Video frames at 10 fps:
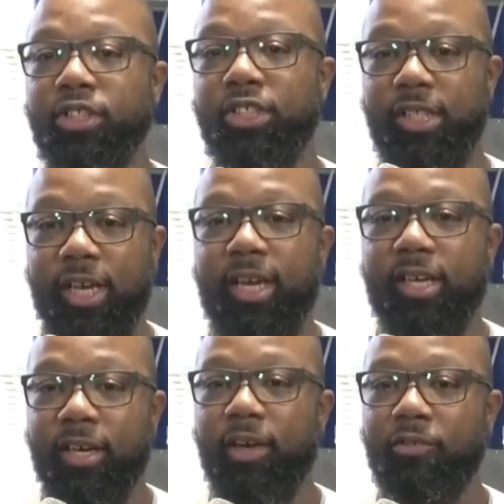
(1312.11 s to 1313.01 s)
She
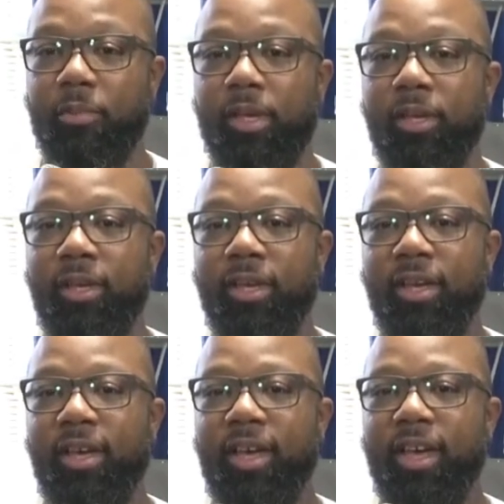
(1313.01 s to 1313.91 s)
did cook for me,
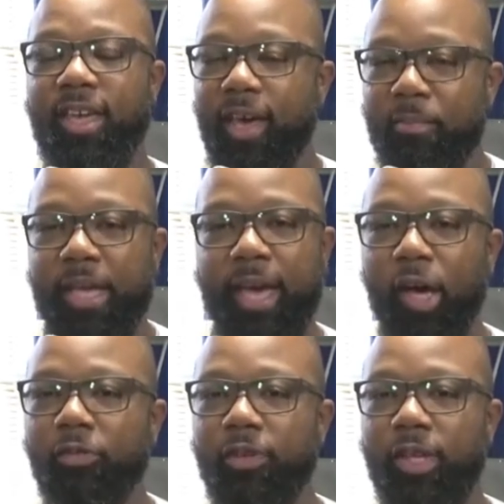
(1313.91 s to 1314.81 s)
kept me
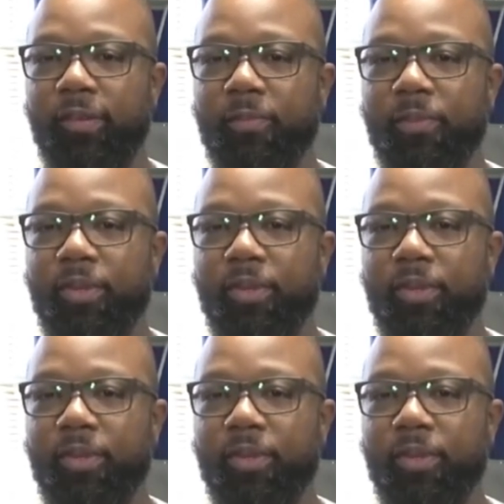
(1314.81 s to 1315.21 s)
healthy.